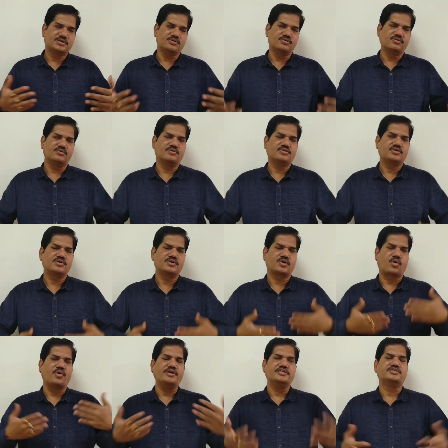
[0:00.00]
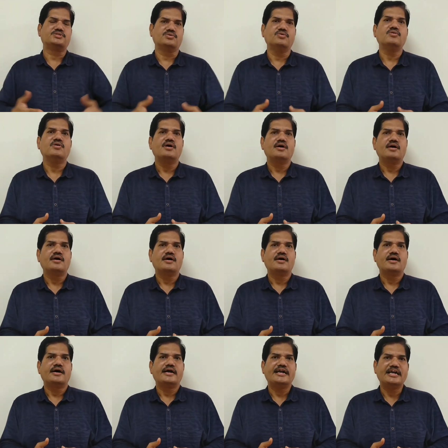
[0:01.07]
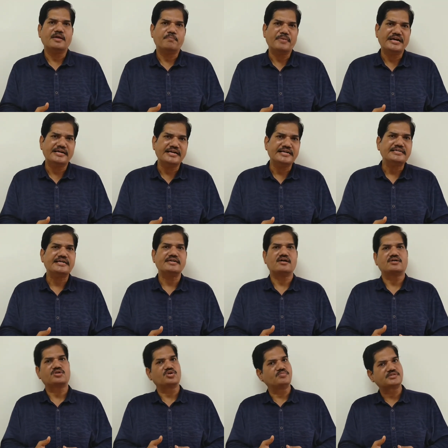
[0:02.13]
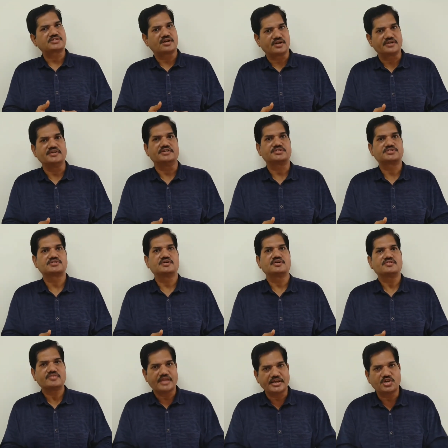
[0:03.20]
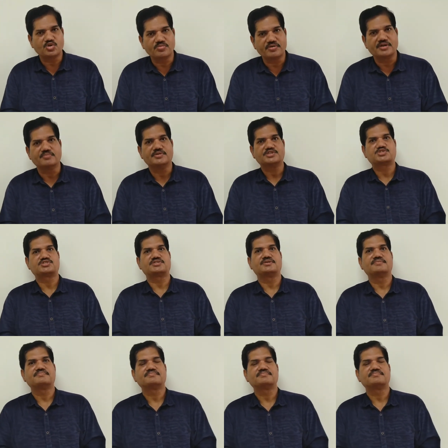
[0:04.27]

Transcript: to grow into independent and autonomous learners. Thank you very much.